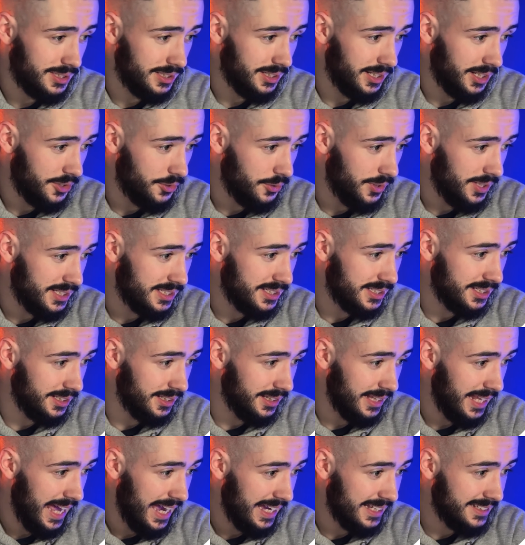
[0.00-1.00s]
is literally
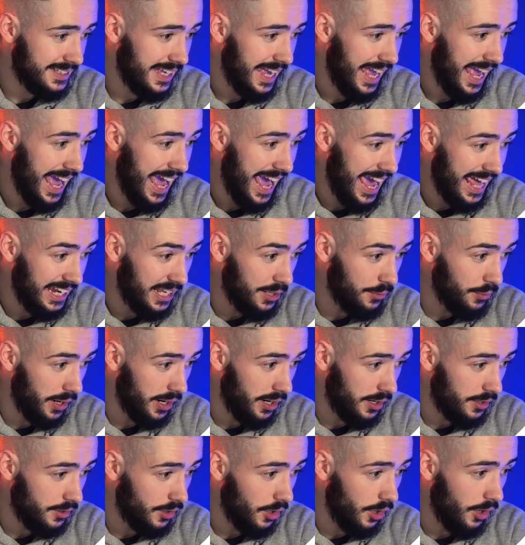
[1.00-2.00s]
select
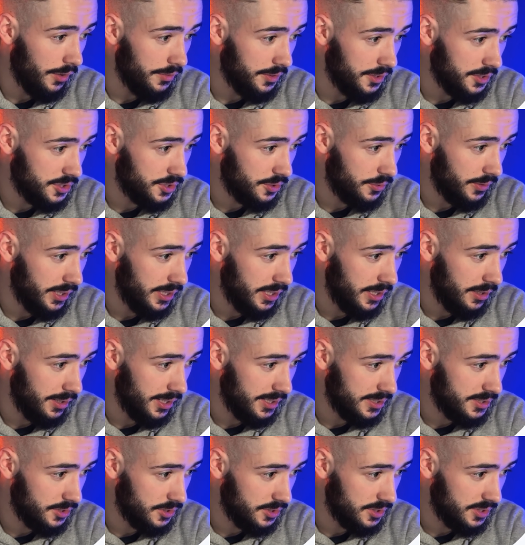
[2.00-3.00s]
anywhere on the screen.
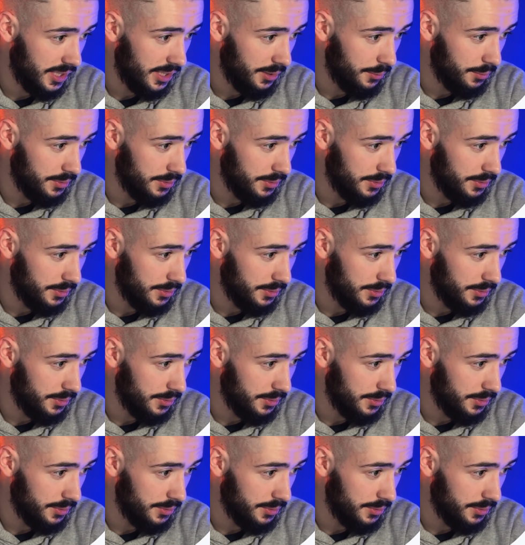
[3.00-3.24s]
Let's just say